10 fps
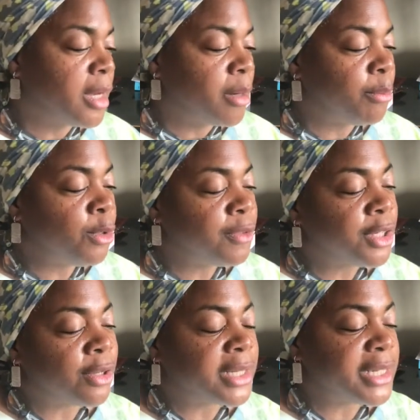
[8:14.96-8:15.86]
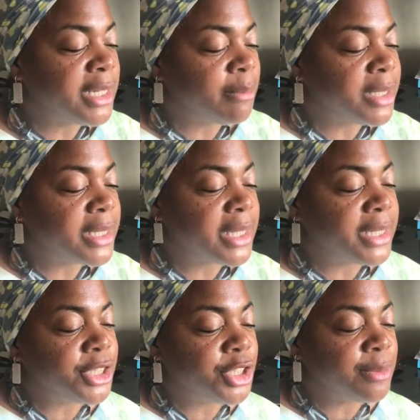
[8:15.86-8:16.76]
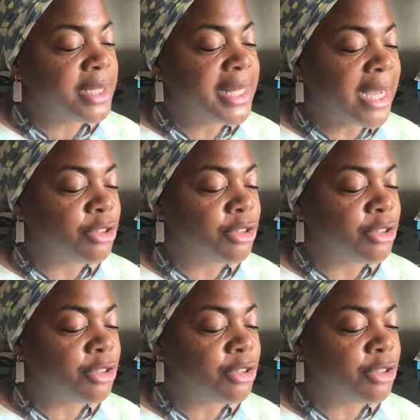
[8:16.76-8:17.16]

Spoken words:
Moving on seamlessly, she was now